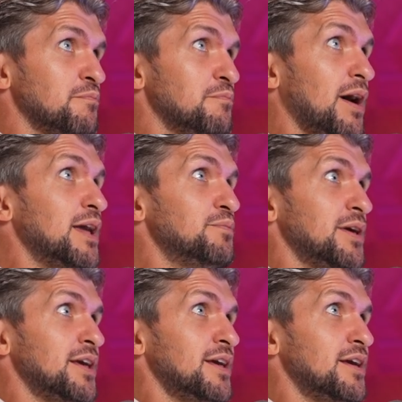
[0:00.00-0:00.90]

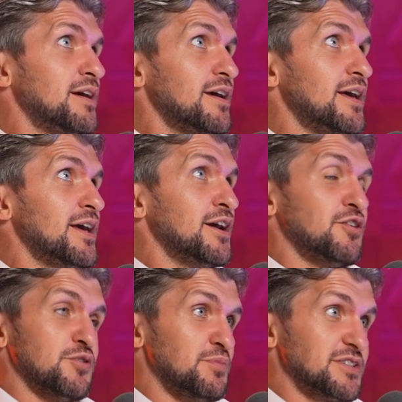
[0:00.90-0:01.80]
maybe it
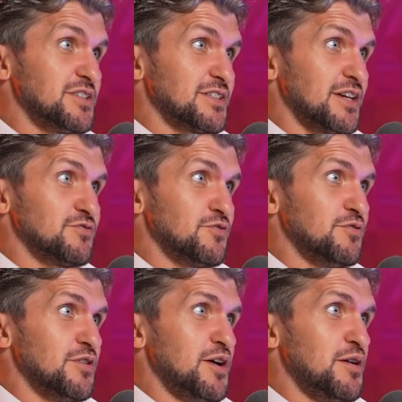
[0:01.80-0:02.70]
could have been successful,
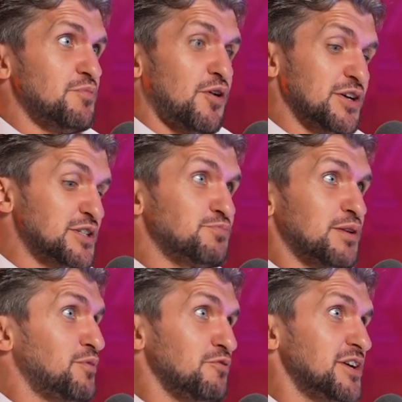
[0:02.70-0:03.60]
but I
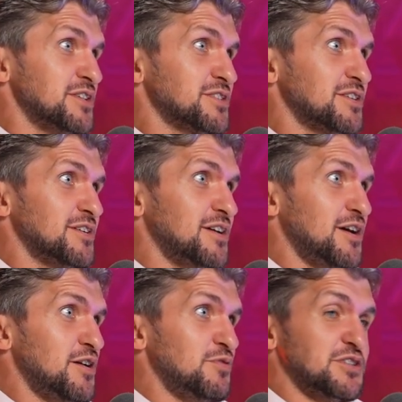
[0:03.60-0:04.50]
spread my risk,
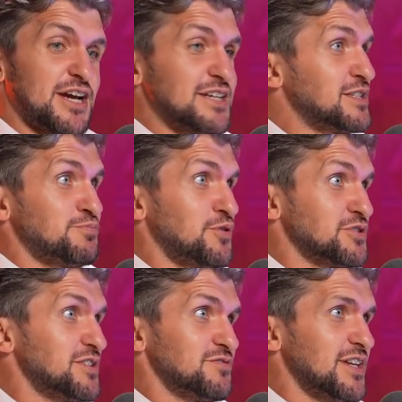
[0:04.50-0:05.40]
which has its
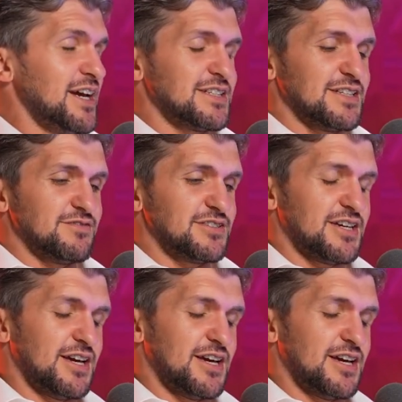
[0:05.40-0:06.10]
positives and negatives.